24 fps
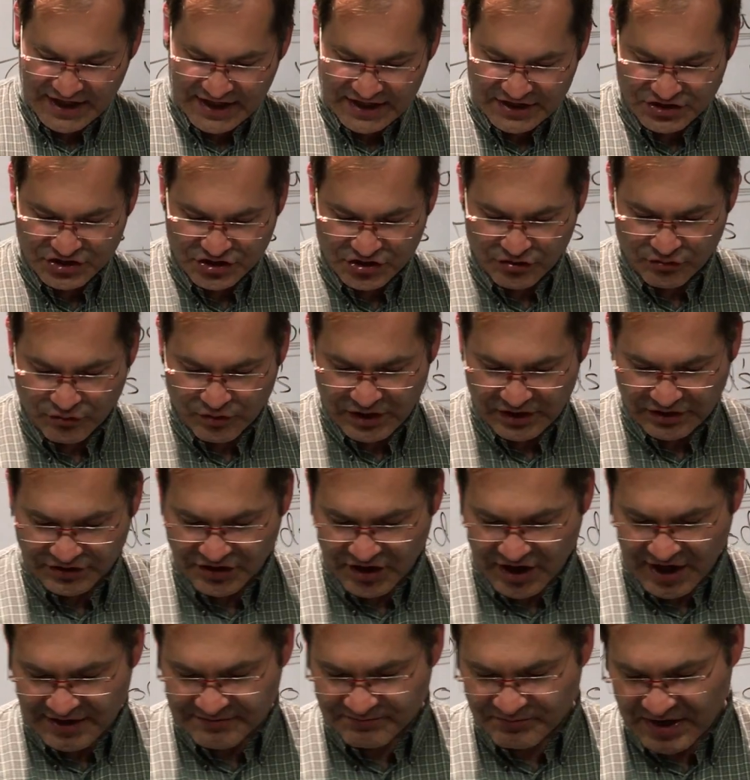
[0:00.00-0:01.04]
and you will
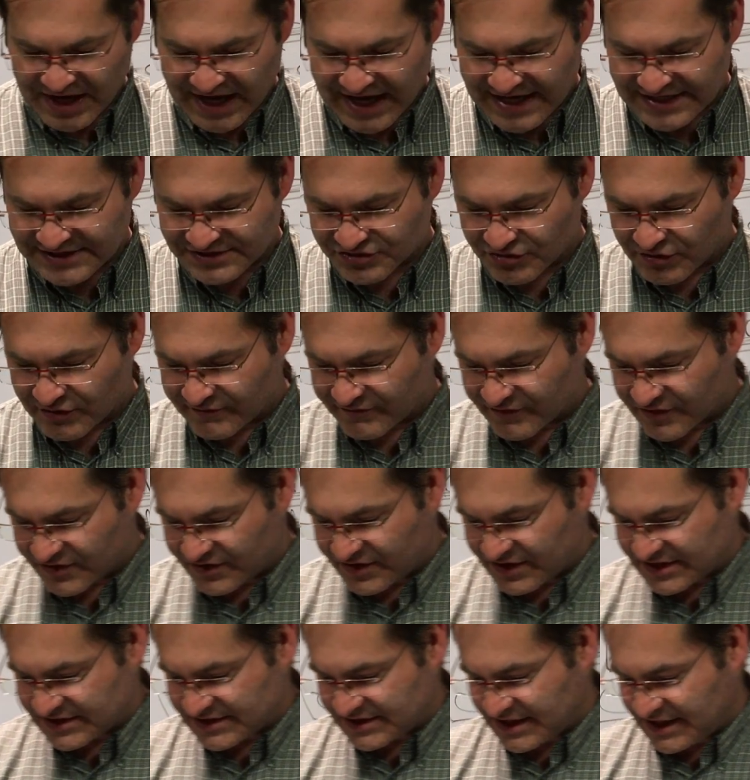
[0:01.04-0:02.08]
not pass over
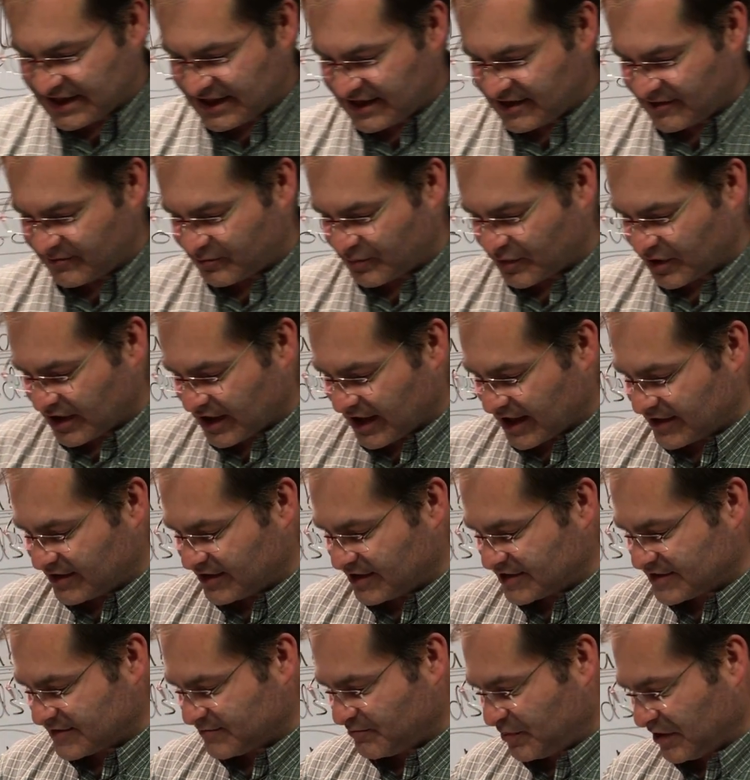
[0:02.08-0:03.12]
this heap and
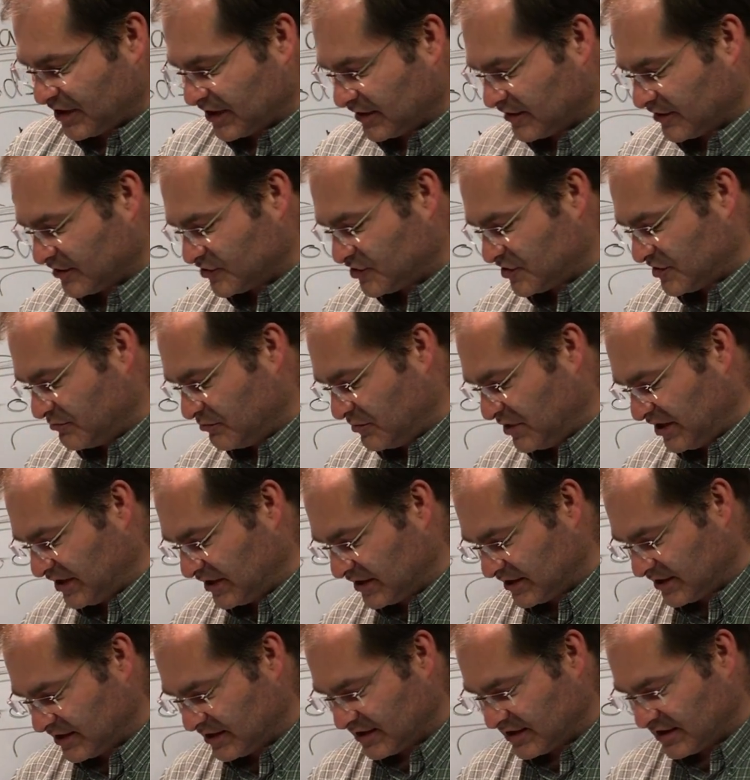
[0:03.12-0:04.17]
this pillar to
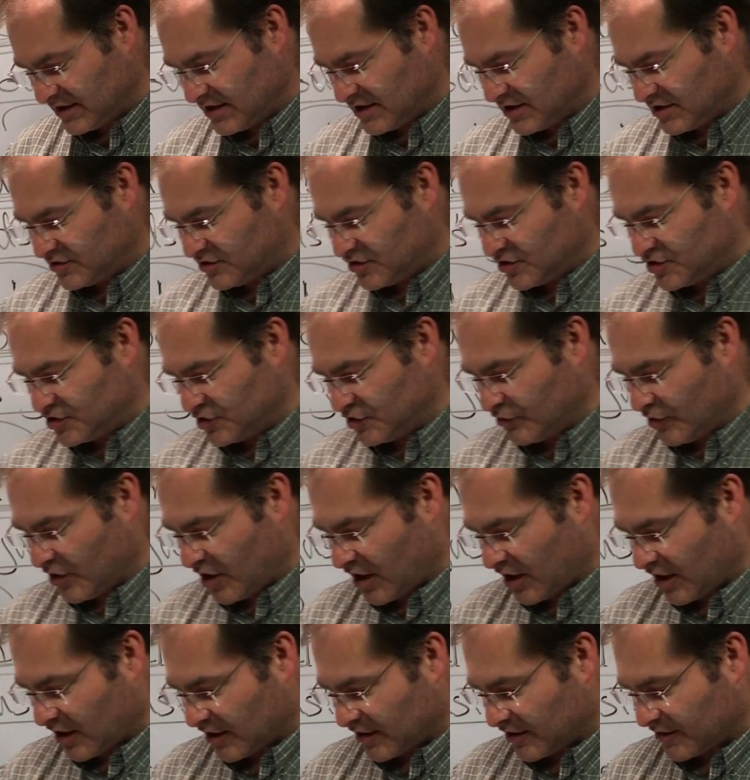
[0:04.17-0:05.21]
me, to do
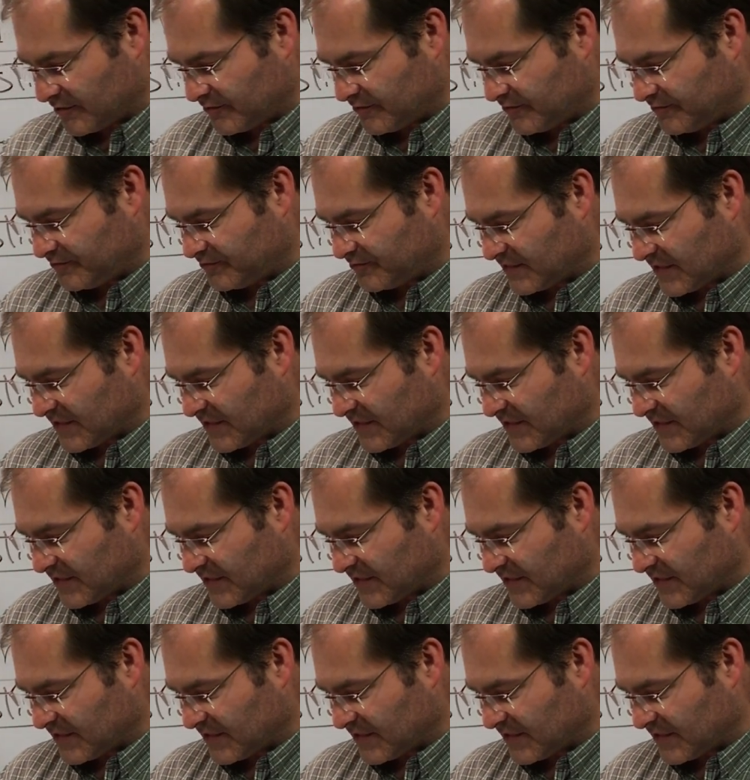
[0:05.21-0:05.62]
harm.